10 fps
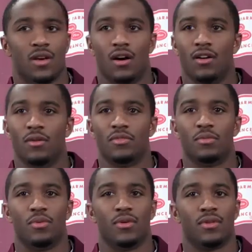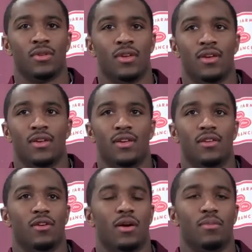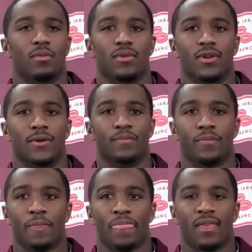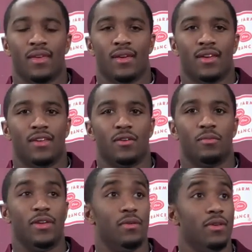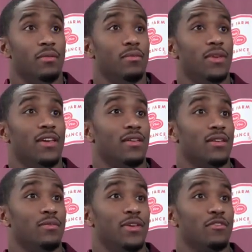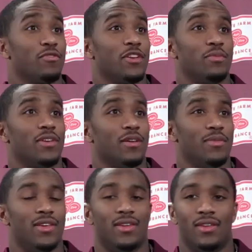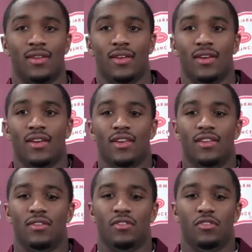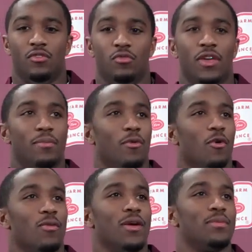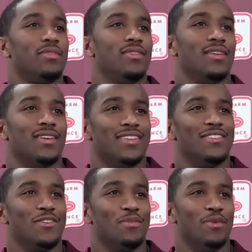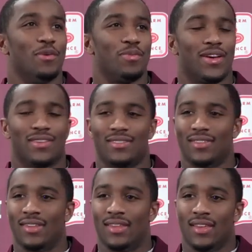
Oh, it was important. You know, I remember, me being a freshman coming in, and you get more reps during the bowl practice, and,